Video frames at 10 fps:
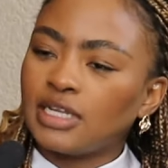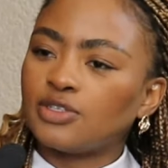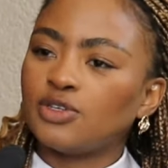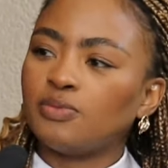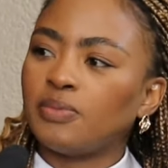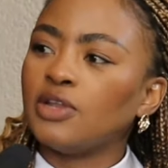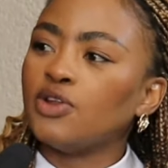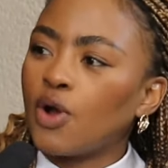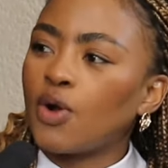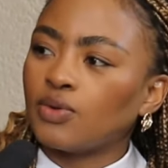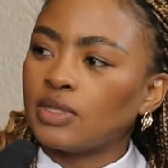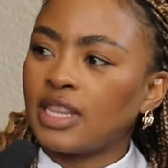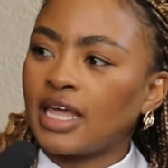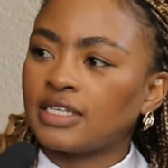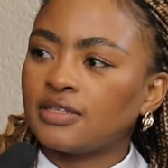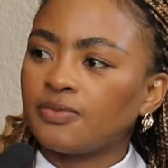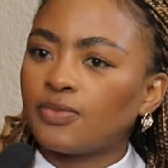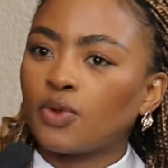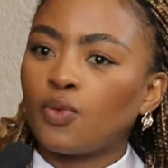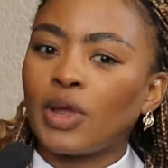it to be known that
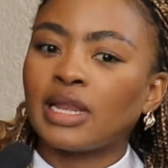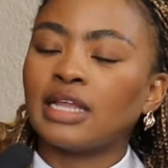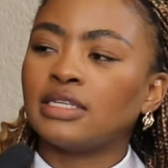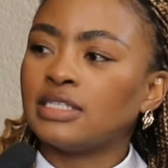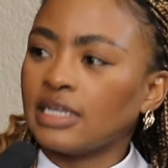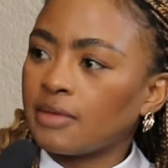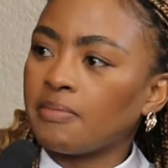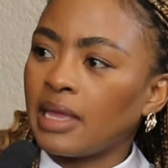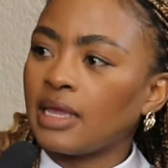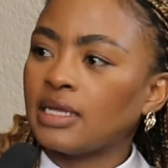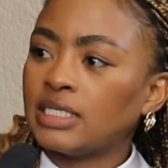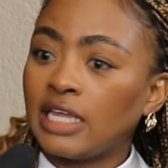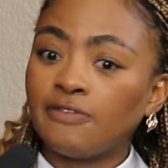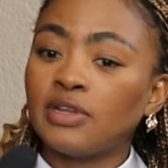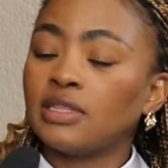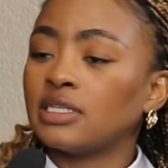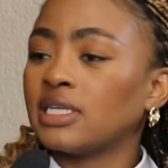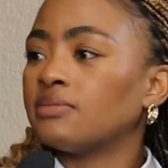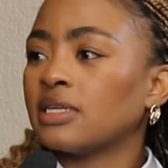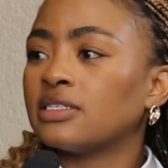when I did make it, even in the
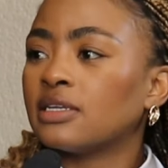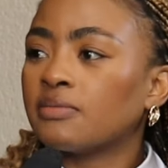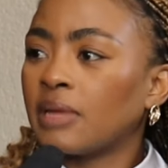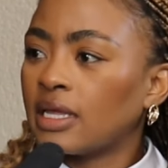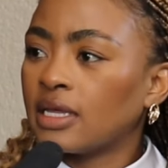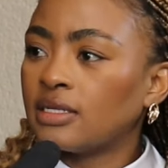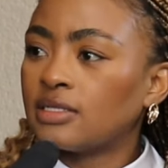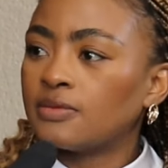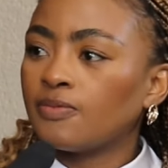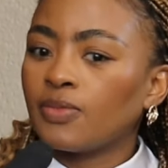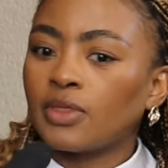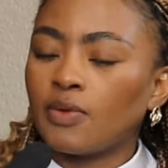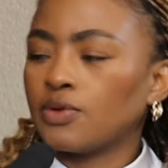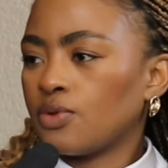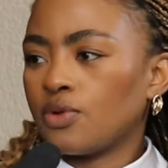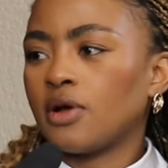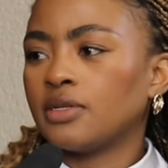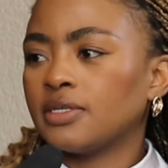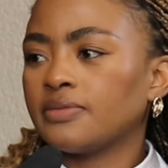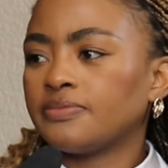times I didn't make it, mm. it was all
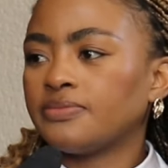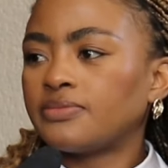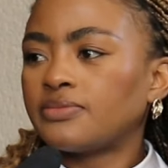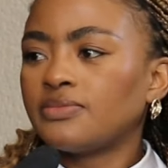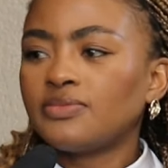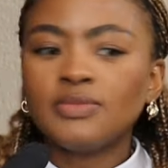God. All God.